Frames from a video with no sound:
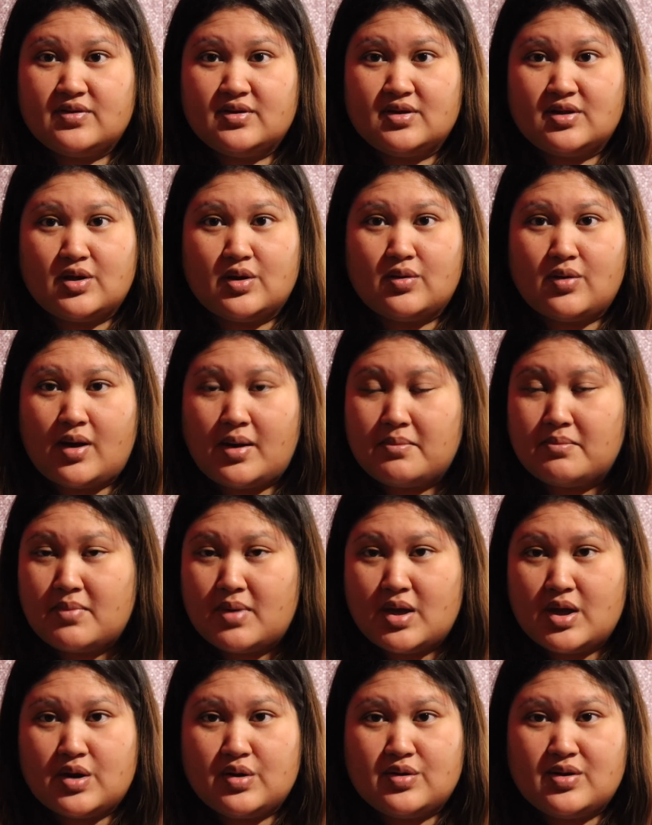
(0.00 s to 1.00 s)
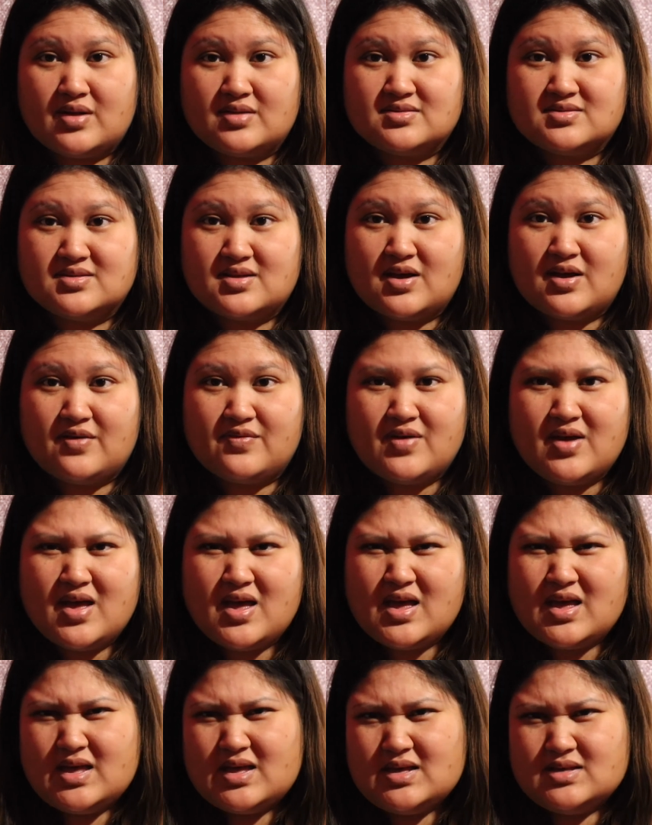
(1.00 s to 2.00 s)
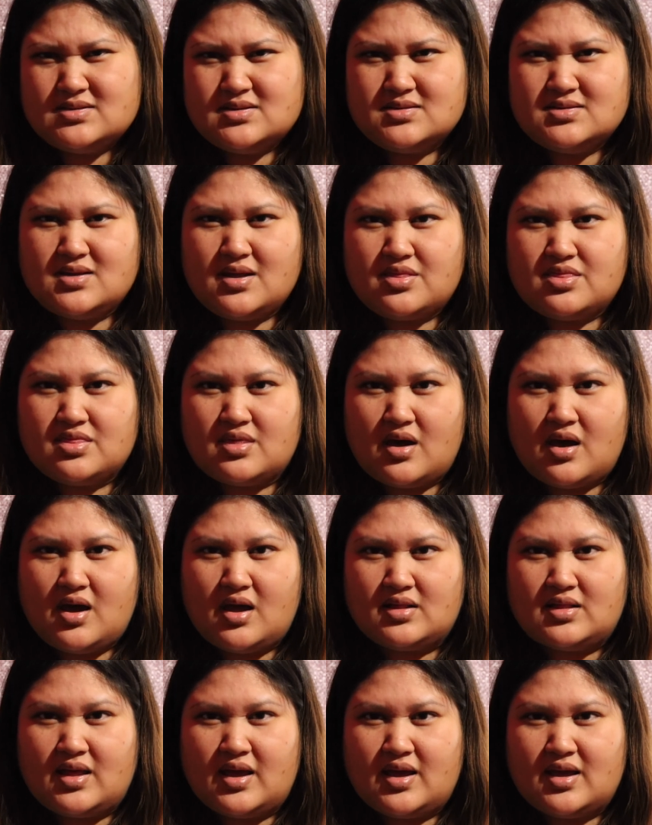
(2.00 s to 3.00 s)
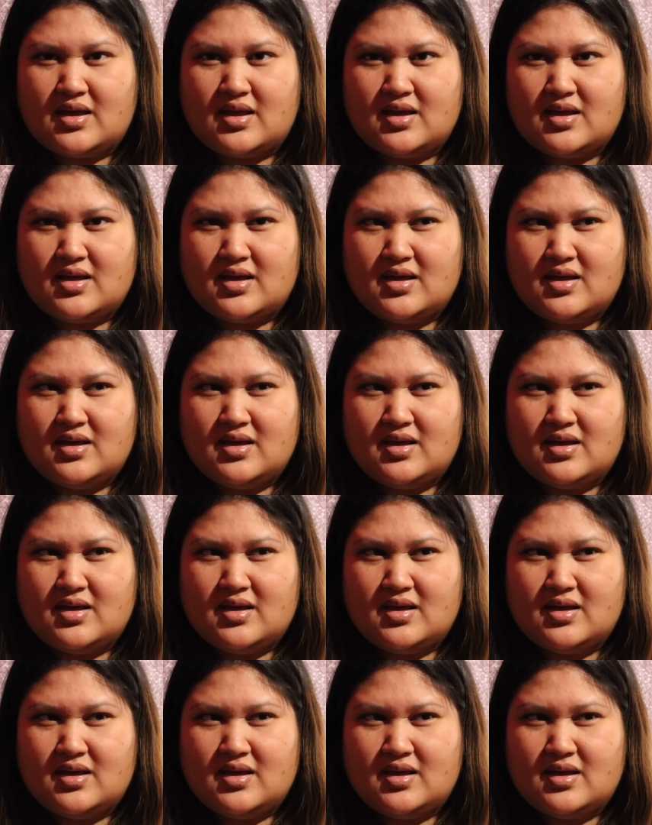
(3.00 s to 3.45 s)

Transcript: you know, I'm married and stuff. It's just that thought, like,